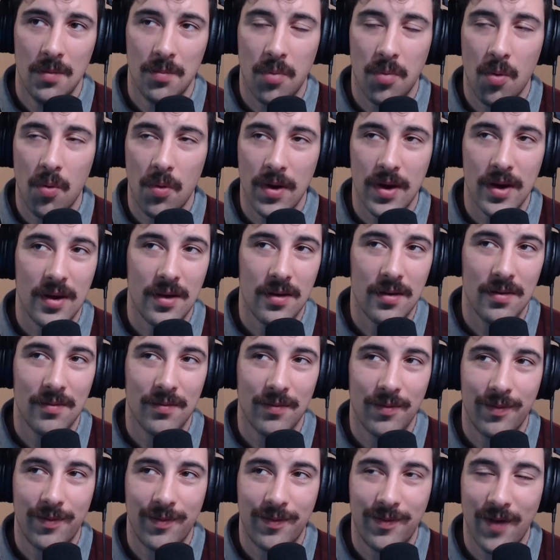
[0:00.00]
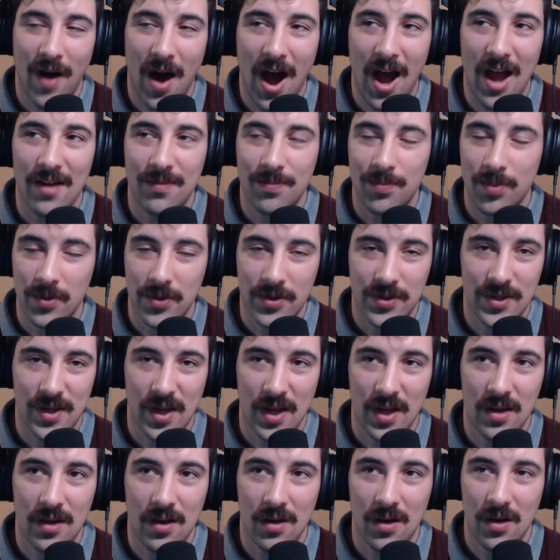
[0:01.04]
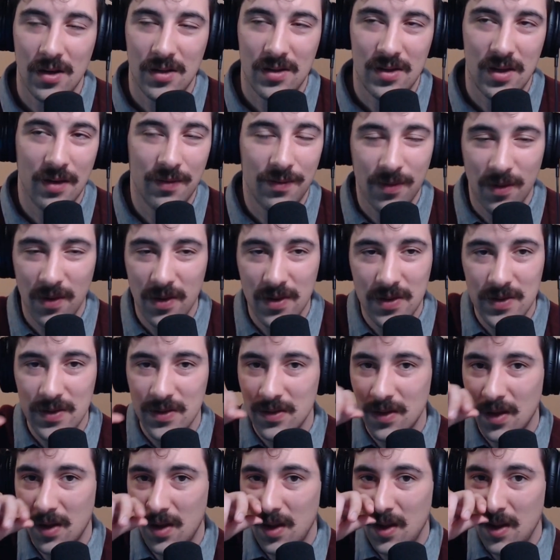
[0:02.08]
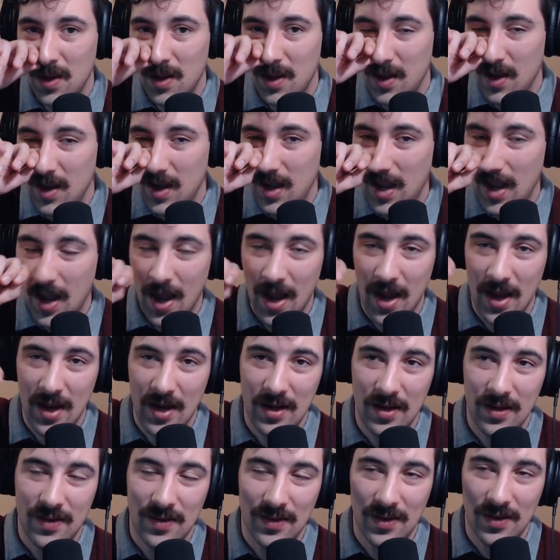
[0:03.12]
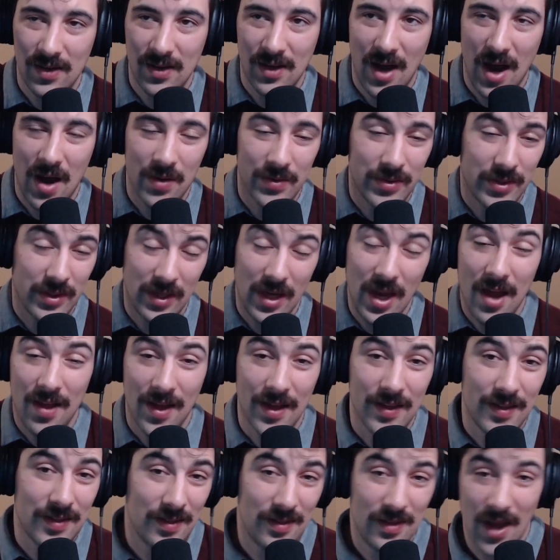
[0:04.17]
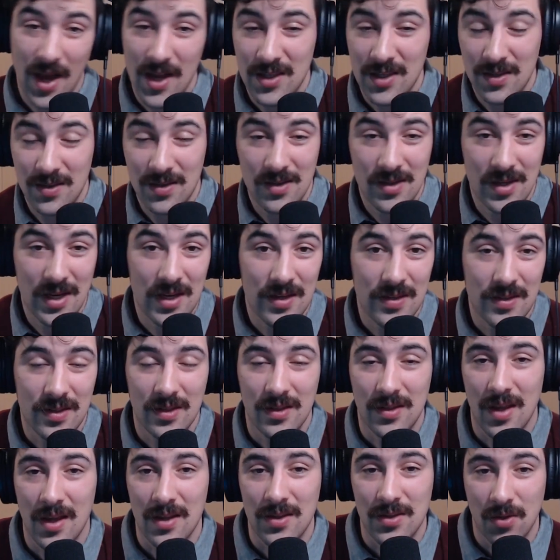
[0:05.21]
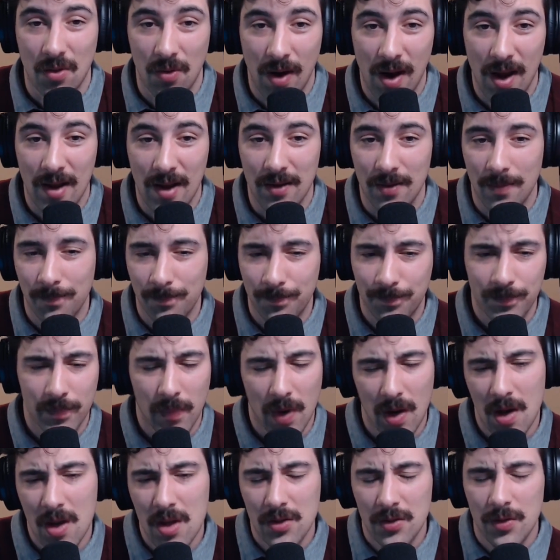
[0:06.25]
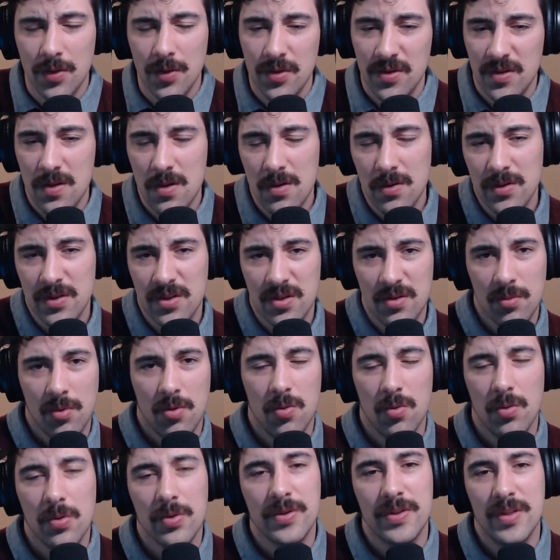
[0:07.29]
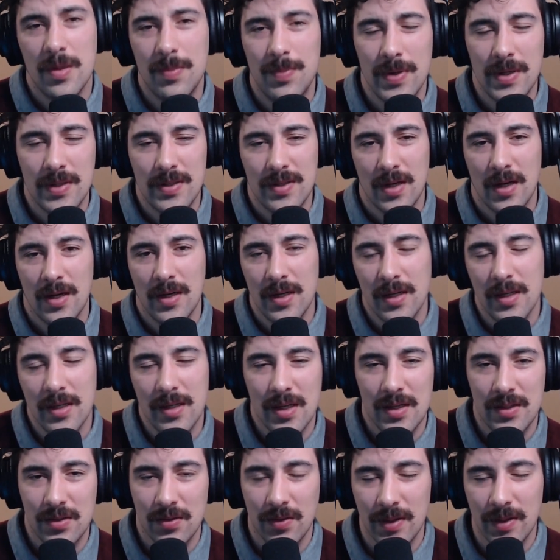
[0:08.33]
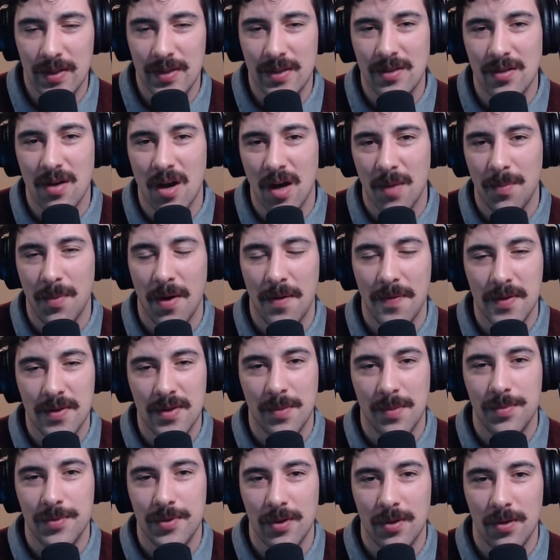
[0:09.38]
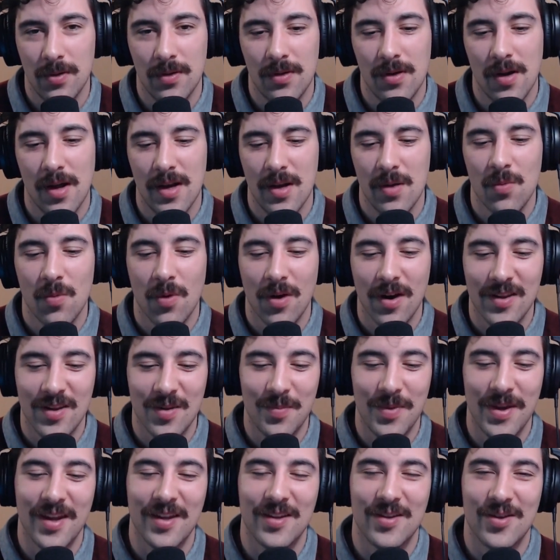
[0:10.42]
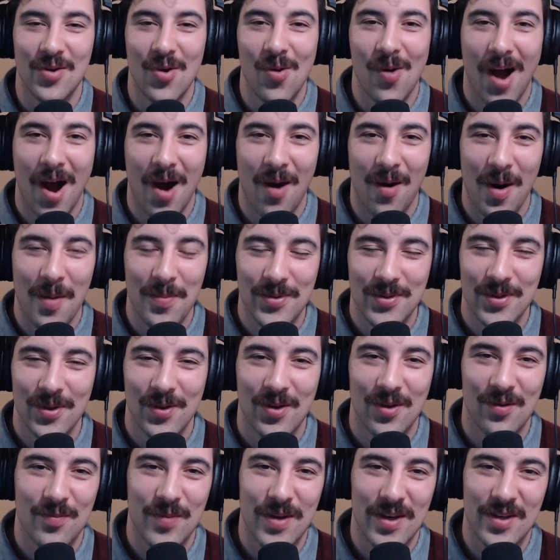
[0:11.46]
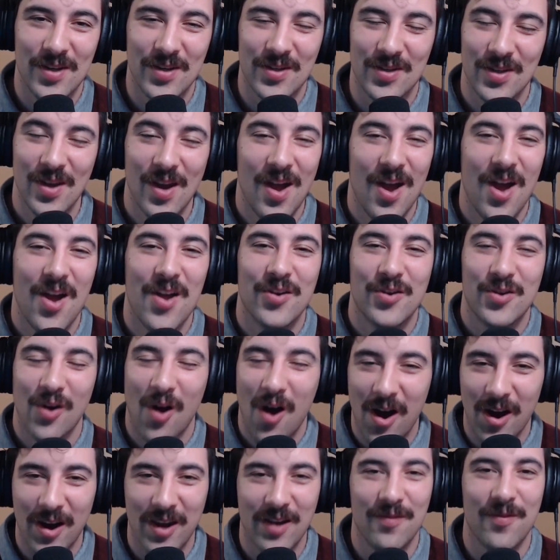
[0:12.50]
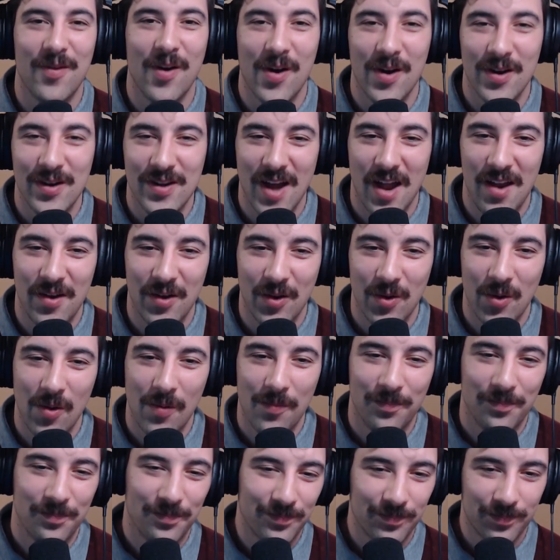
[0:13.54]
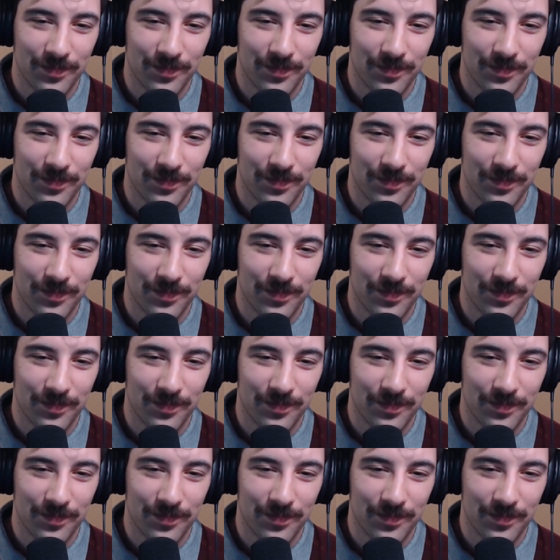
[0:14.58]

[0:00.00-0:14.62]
0.5% a difference. And I was like, yeah, that's decent. That's grand. So there's some cool snippets that I didn't necessarily get to talk about in this episode. I didn't want it to be a 2-hour episode of me just talking very technical.